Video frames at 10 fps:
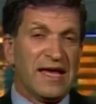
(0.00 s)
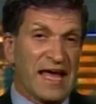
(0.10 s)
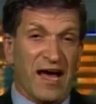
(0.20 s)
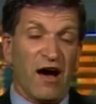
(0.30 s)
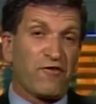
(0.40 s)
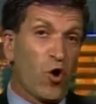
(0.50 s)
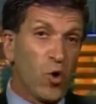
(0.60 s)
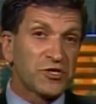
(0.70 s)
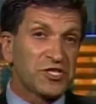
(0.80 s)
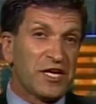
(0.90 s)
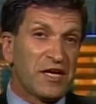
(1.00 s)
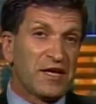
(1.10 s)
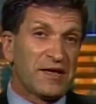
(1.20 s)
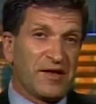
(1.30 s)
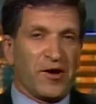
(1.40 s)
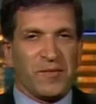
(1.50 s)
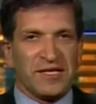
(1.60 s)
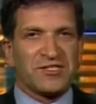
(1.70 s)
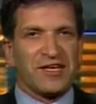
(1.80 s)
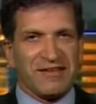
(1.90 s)
Yeah, of course, you know,
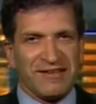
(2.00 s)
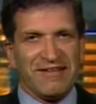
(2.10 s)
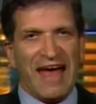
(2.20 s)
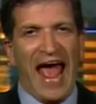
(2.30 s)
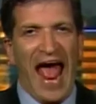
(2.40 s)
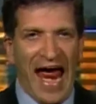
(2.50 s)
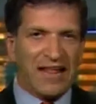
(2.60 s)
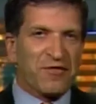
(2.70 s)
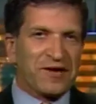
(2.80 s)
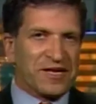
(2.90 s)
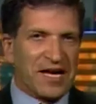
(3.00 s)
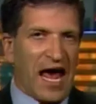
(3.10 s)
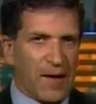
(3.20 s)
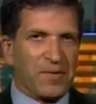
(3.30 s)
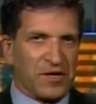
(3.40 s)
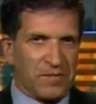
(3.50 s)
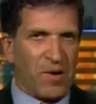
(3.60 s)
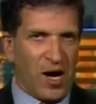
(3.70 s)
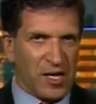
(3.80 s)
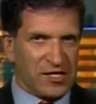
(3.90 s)
it's, it, anything can happen
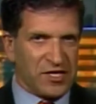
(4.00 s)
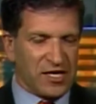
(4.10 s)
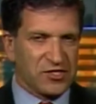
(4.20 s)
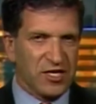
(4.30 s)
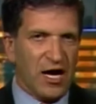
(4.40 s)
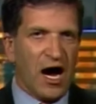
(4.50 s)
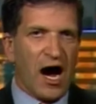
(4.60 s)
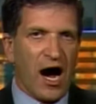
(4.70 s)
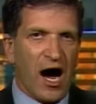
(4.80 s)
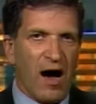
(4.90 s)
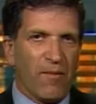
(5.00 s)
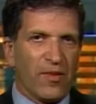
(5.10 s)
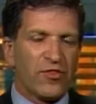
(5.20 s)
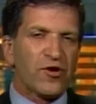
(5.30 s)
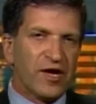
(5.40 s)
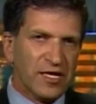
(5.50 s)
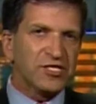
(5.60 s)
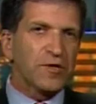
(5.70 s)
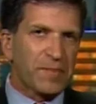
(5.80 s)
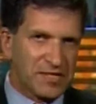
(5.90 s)
in politics. Um, there
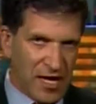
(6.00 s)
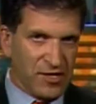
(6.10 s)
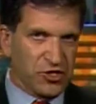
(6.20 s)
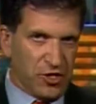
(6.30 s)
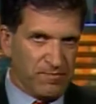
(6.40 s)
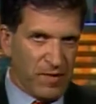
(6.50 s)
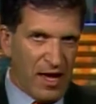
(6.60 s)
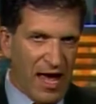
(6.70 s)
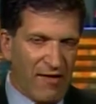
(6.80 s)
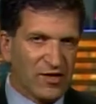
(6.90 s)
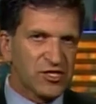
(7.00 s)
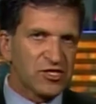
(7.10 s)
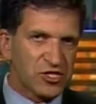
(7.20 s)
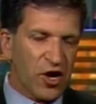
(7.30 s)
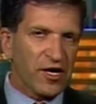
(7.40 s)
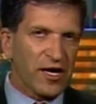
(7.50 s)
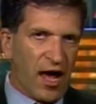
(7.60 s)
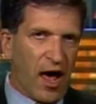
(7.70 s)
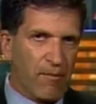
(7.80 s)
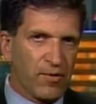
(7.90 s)
is the potential, and this is starting
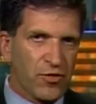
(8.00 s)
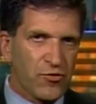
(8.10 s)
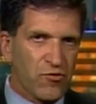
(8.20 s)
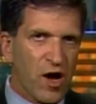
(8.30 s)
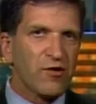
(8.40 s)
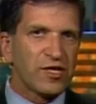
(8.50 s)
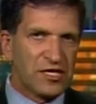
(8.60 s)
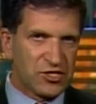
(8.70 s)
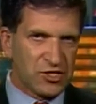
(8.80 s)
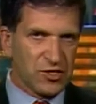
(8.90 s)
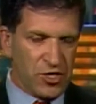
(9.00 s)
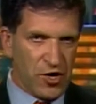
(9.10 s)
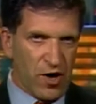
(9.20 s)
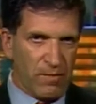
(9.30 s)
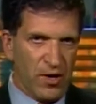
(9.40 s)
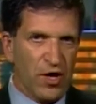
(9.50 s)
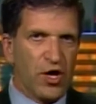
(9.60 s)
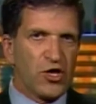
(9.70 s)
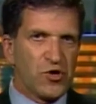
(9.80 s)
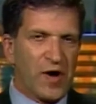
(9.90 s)
to happen throughout Eastern Europe.
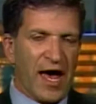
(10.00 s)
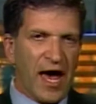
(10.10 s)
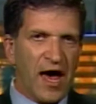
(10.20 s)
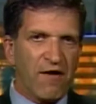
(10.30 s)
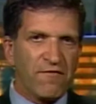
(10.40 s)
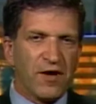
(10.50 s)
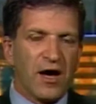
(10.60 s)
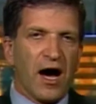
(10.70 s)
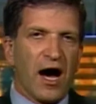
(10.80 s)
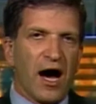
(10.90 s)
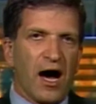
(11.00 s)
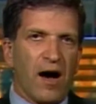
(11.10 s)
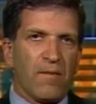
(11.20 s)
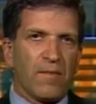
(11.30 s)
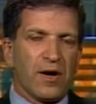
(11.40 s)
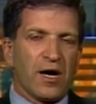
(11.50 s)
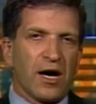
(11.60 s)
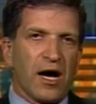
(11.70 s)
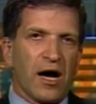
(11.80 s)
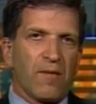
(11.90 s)
You have um,
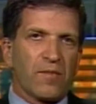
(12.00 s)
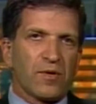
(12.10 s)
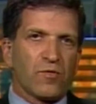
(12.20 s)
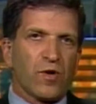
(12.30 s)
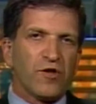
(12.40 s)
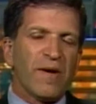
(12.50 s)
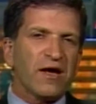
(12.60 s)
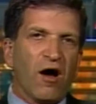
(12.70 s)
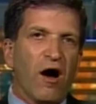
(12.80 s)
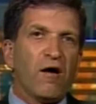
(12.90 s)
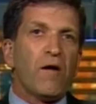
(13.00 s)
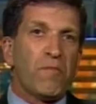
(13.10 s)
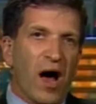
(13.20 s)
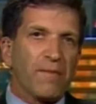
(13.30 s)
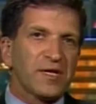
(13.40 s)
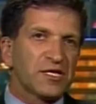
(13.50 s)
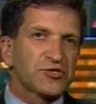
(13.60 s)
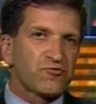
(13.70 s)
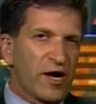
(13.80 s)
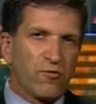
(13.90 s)
um, what you might call
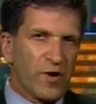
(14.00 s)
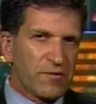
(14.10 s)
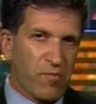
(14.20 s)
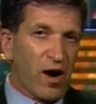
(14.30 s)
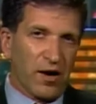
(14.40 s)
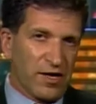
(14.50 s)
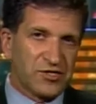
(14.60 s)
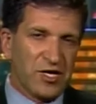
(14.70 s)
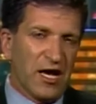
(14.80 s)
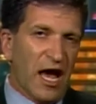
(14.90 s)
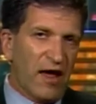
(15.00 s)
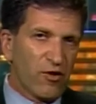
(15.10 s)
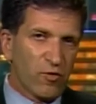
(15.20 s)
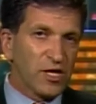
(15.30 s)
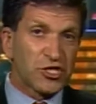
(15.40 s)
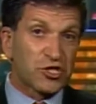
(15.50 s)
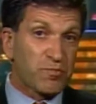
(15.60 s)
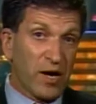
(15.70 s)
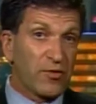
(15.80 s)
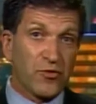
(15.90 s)
populist right-wing parties. And they're really
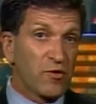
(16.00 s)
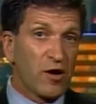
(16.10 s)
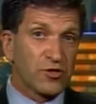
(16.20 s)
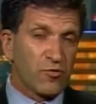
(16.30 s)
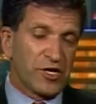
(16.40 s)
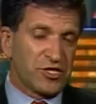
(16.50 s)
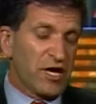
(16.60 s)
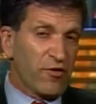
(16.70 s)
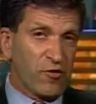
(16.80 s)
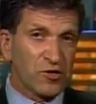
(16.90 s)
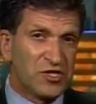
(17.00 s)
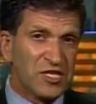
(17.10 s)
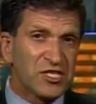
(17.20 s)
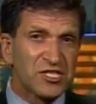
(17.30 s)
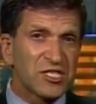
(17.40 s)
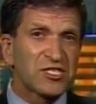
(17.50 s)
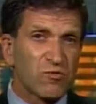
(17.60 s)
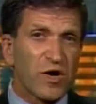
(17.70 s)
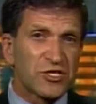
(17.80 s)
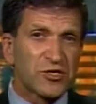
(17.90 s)
spread throughout the region. Now, of course, these
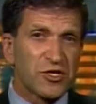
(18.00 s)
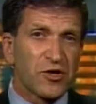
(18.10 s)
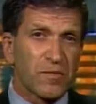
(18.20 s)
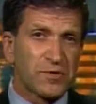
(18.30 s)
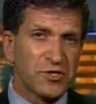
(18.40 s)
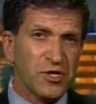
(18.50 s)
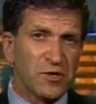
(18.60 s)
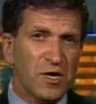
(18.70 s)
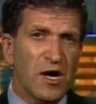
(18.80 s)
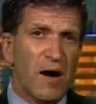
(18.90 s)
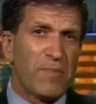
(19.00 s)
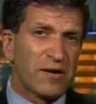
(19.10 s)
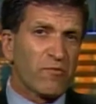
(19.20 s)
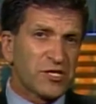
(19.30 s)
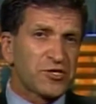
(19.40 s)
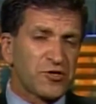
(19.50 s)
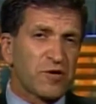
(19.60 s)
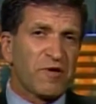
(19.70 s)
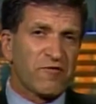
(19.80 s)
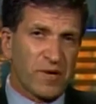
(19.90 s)
exist in Western Europe too, but in Western
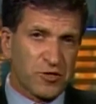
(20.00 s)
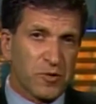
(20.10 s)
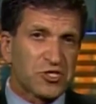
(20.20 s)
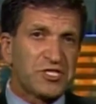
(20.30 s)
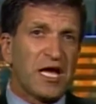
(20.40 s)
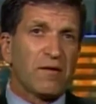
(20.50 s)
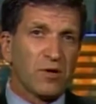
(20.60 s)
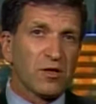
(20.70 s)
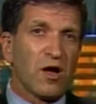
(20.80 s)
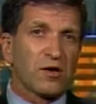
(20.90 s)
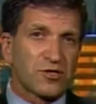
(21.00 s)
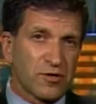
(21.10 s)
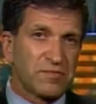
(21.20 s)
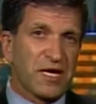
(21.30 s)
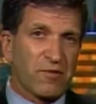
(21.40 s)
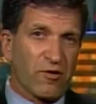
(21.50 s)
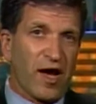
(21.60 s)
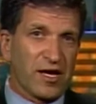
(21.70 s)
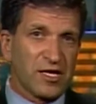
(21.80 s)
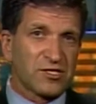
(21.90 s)
Europe you have much more stable, long-term
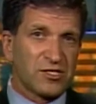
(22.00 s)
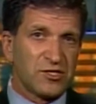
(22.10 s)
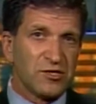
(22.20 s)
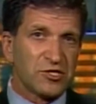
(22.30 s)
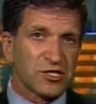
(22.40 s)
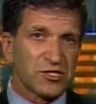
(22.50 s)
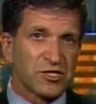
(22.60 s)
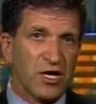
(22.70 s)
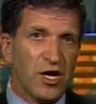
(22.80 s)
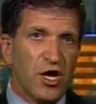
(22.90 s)
democratic institutions.